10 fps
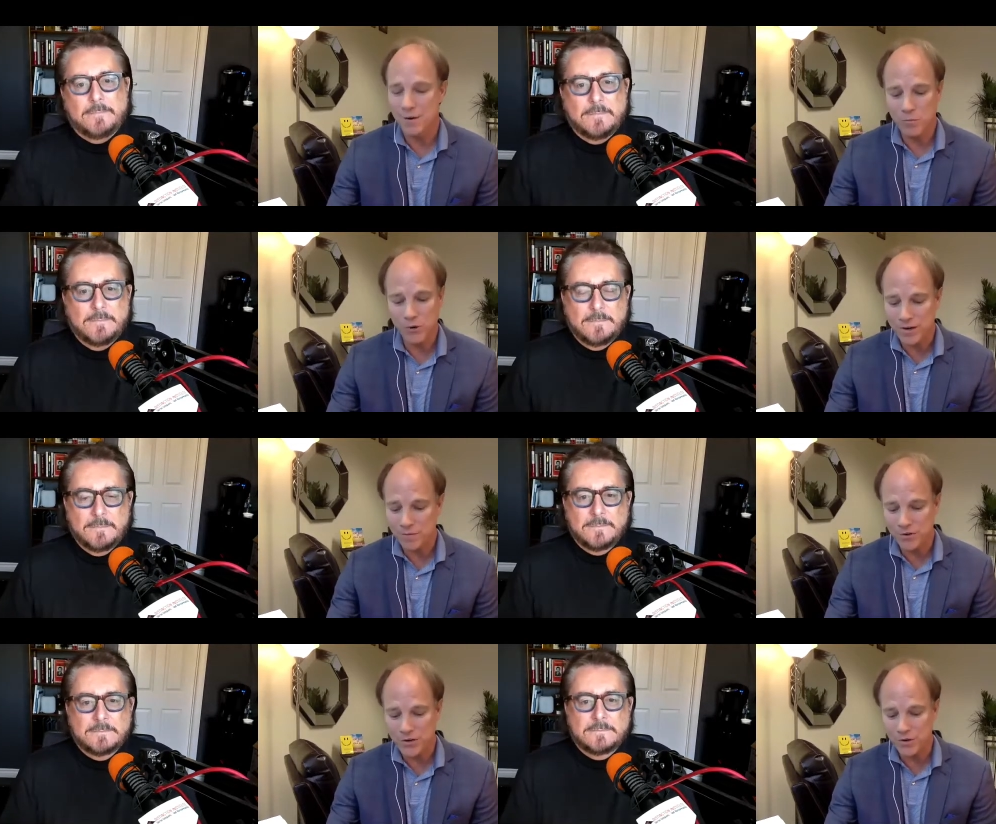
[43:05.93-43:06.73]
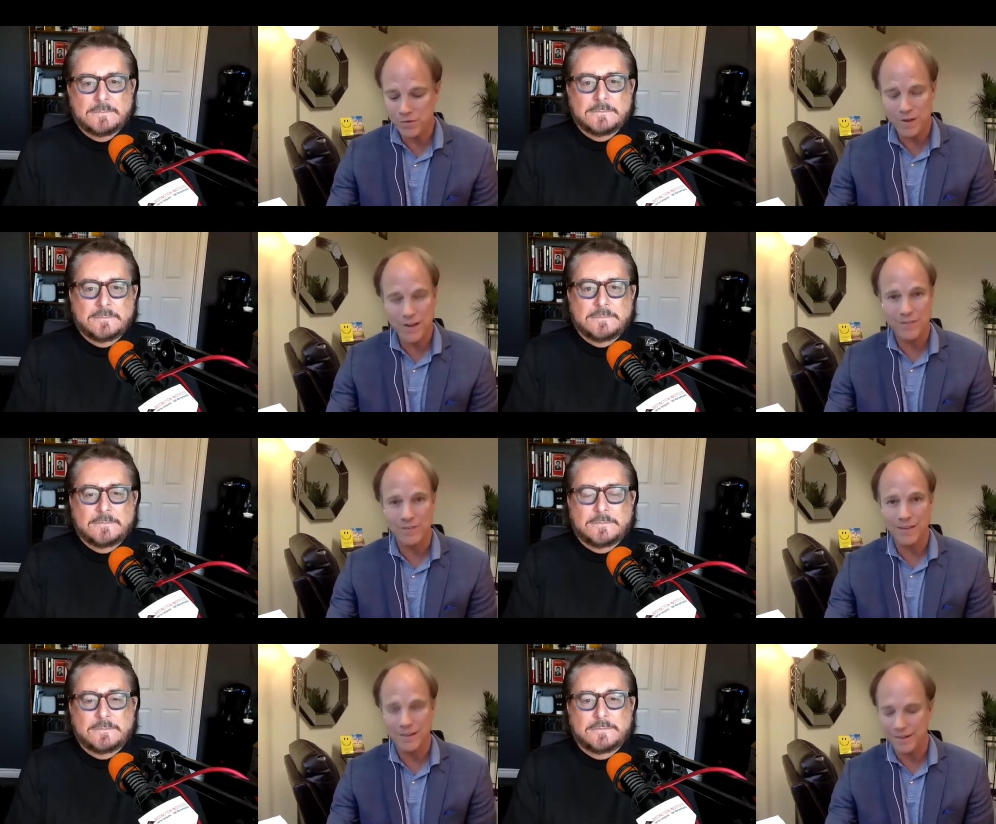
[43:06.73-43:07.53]
Speaker 1: bring them to your events
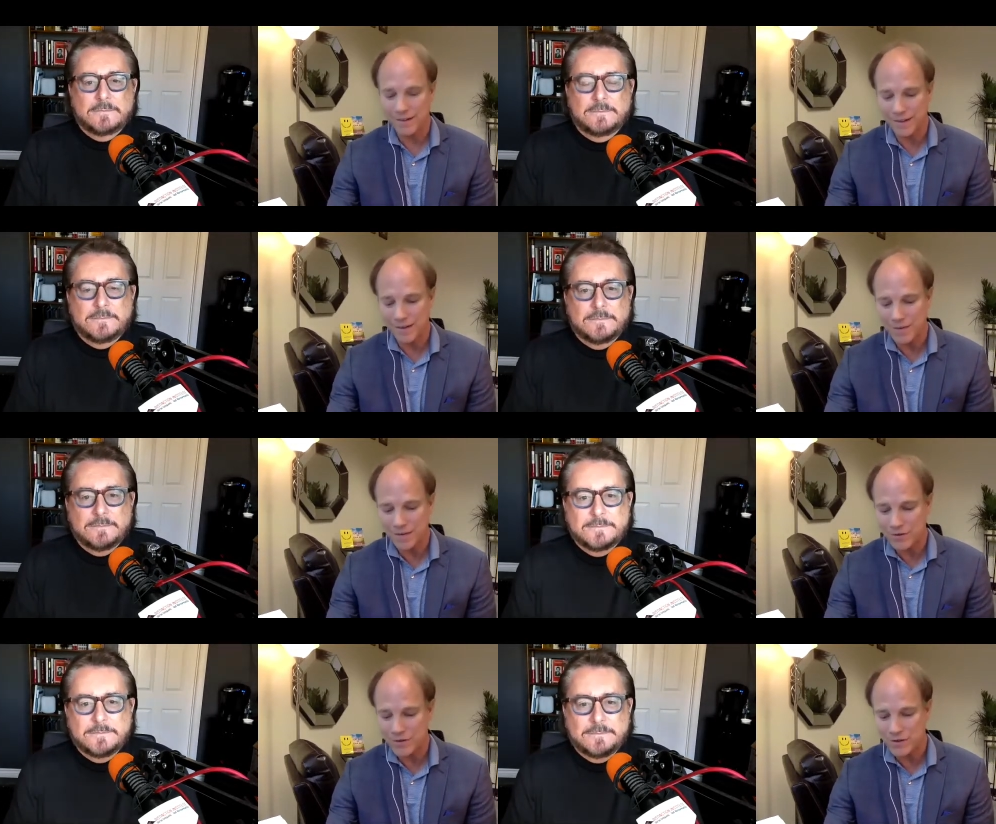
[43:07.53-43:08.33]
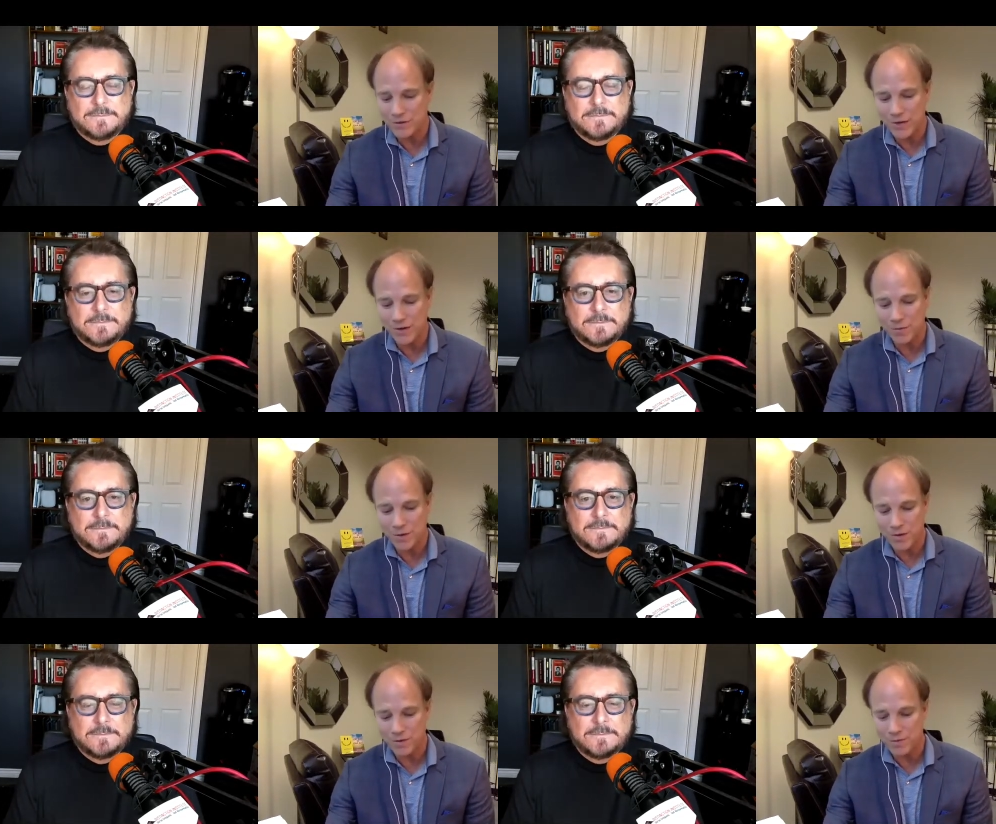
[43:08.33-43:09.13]
and make sure you share them
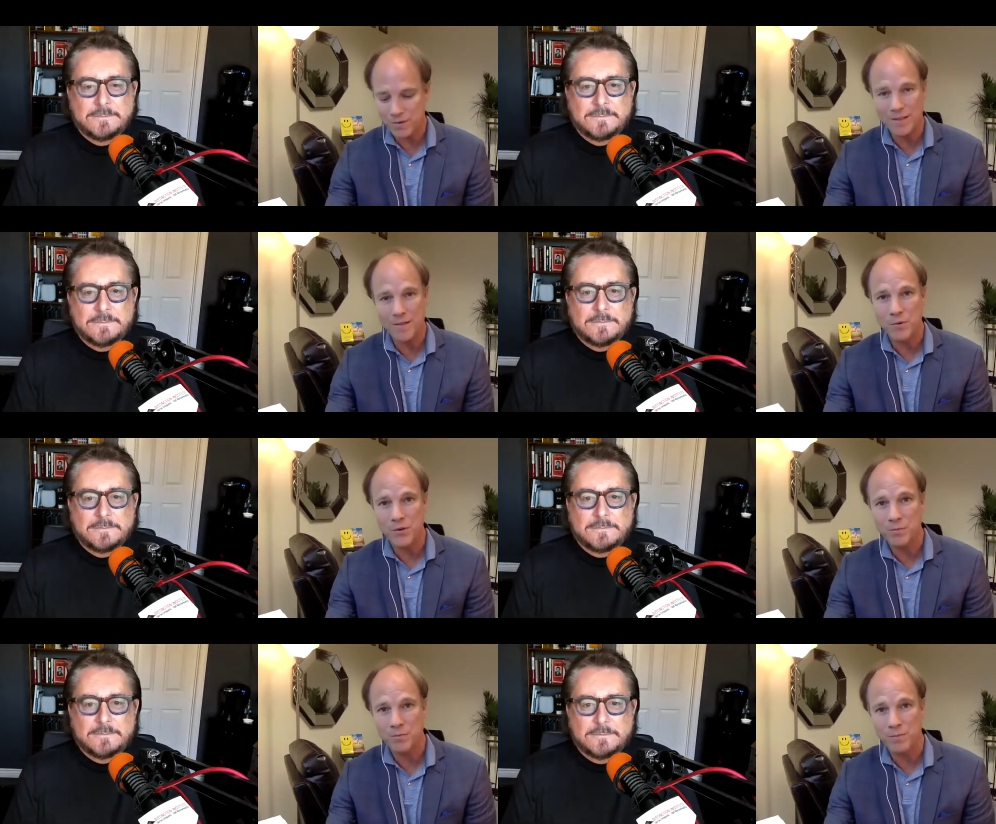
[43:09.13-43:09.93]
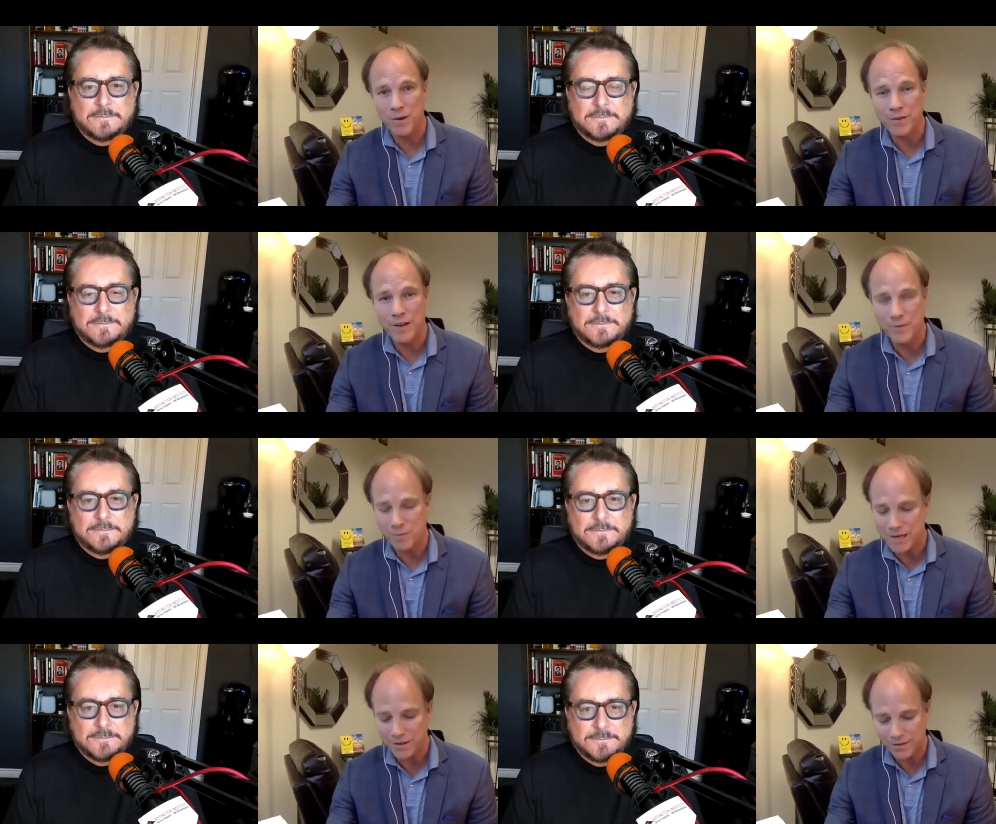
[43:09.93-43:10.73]
with everybody that books events,
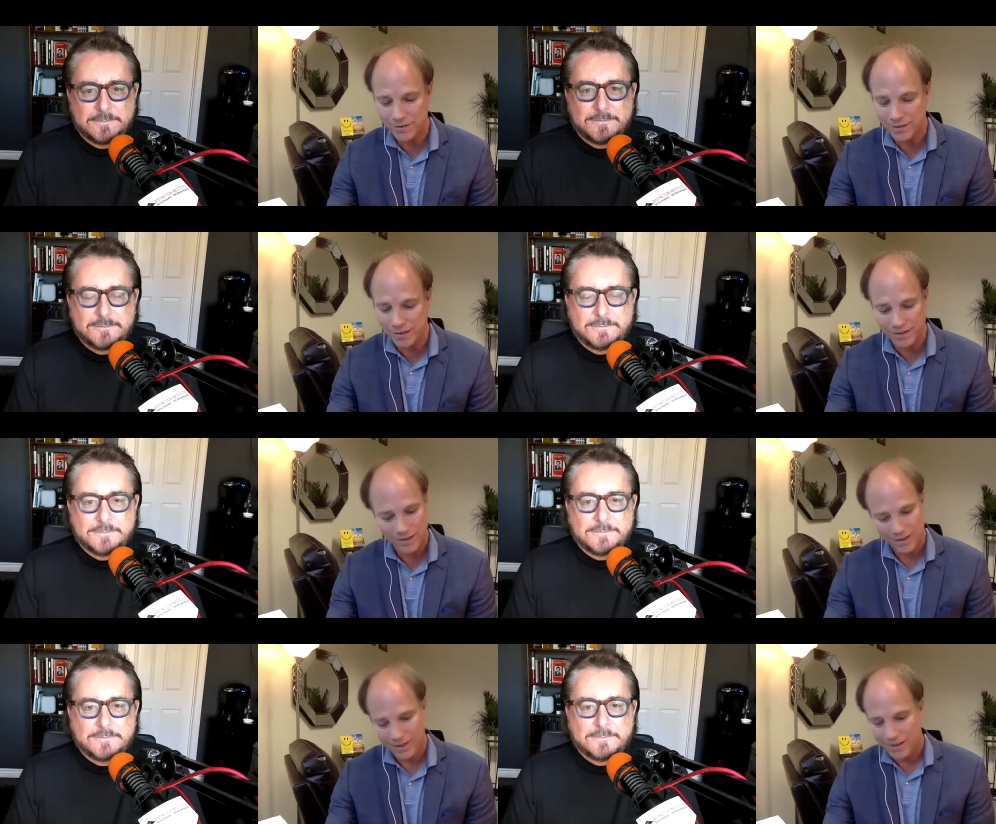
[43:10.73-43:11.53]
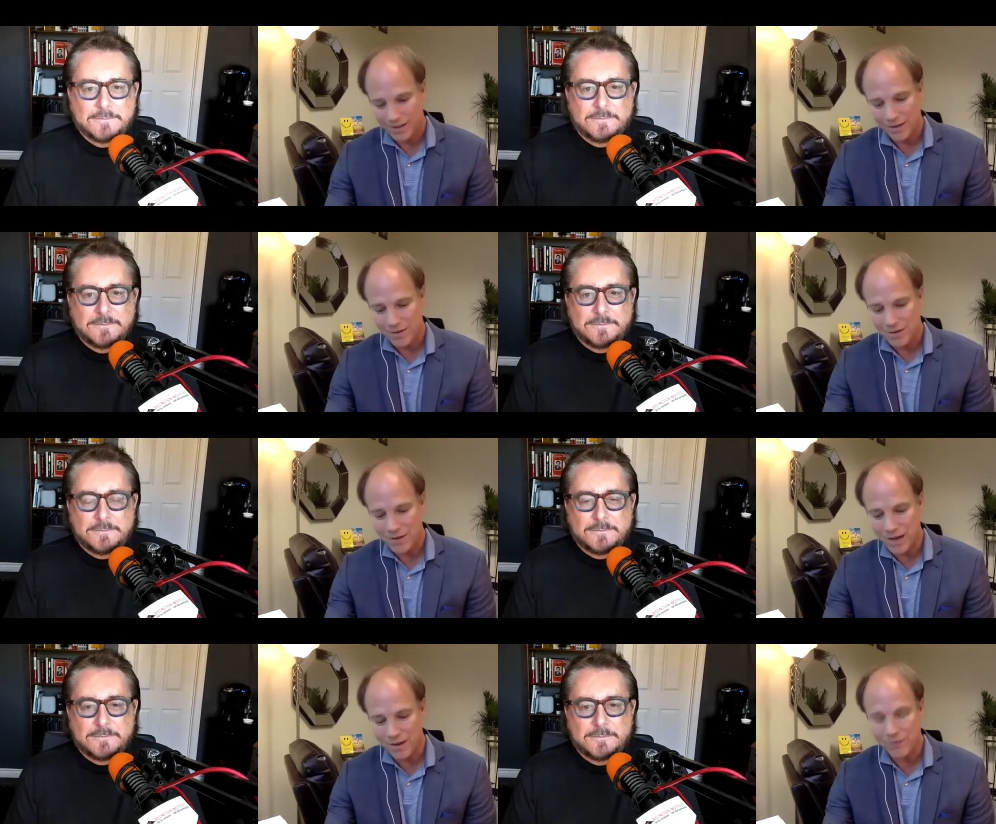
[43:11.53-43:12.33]
because you've
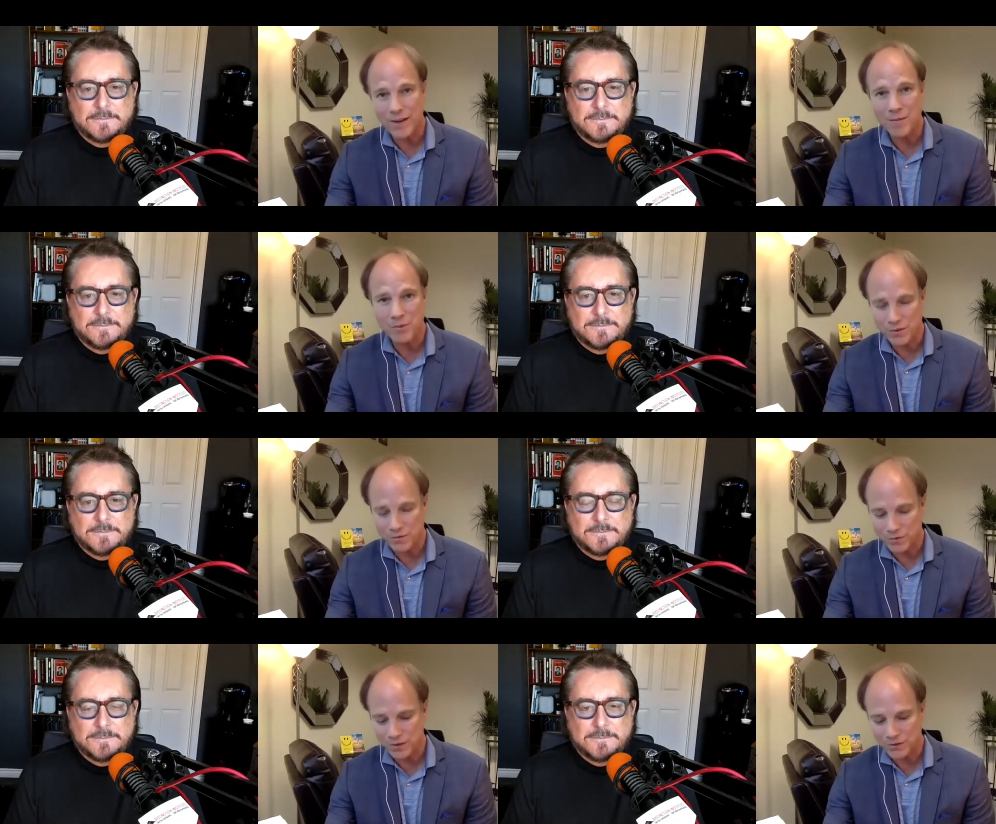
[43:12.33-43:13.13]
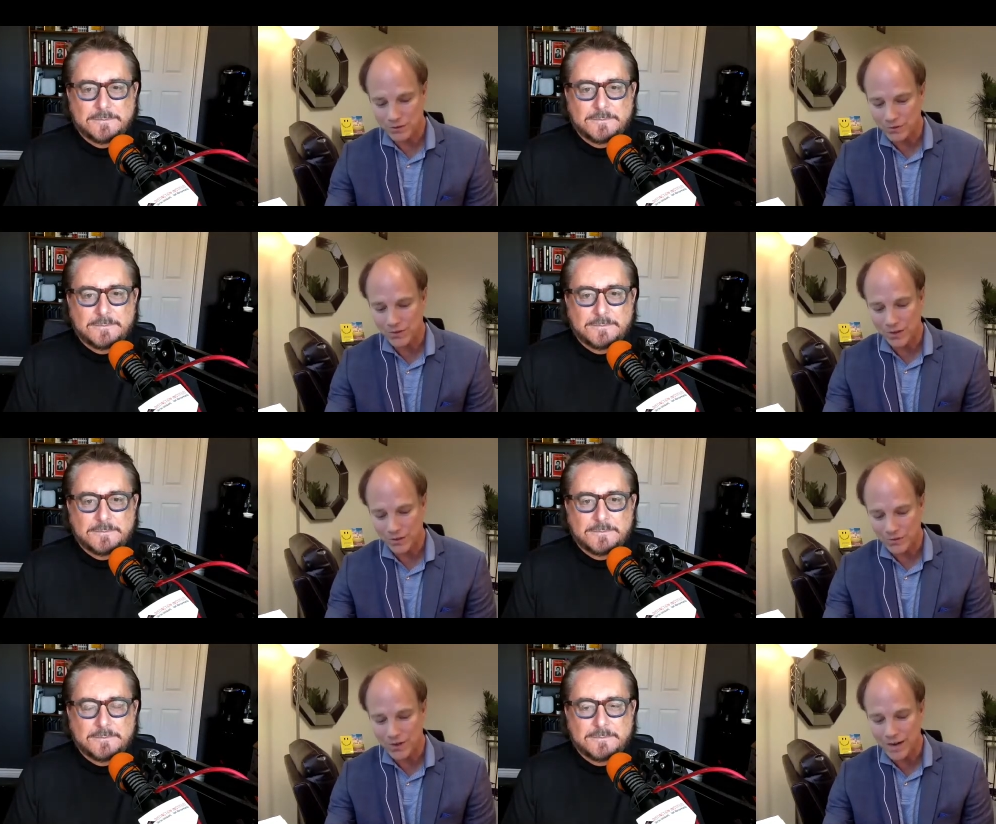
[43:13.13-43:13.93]
got a sample of just a
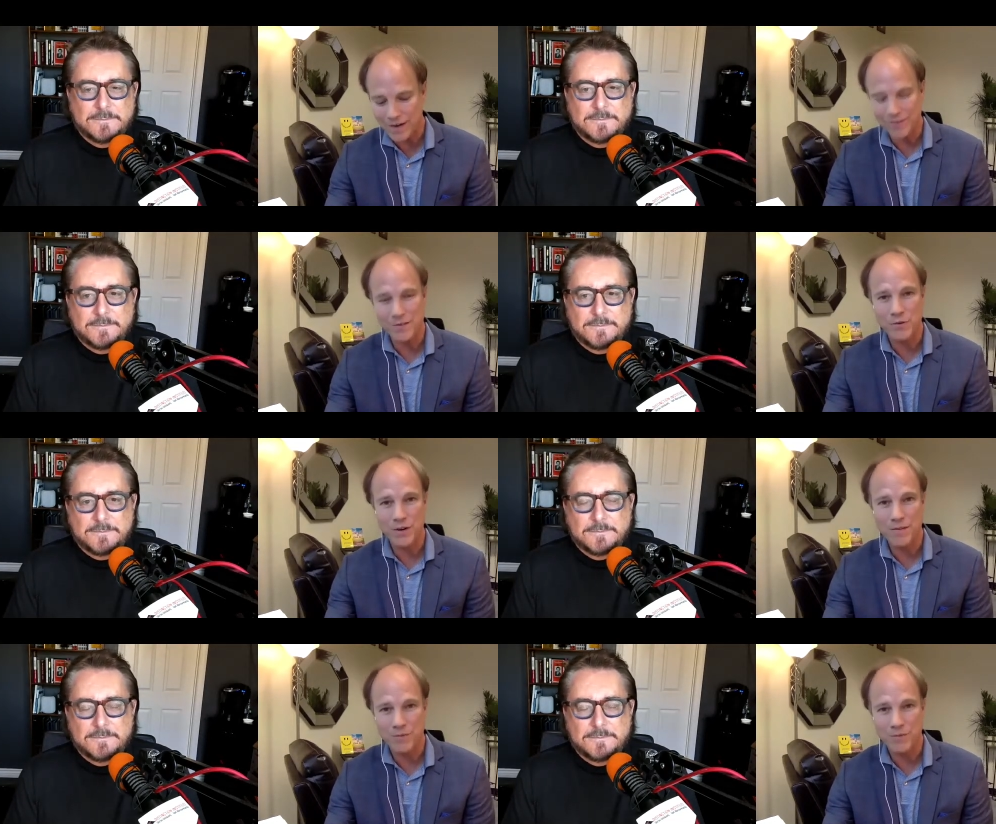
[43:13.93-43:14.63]
taste of what he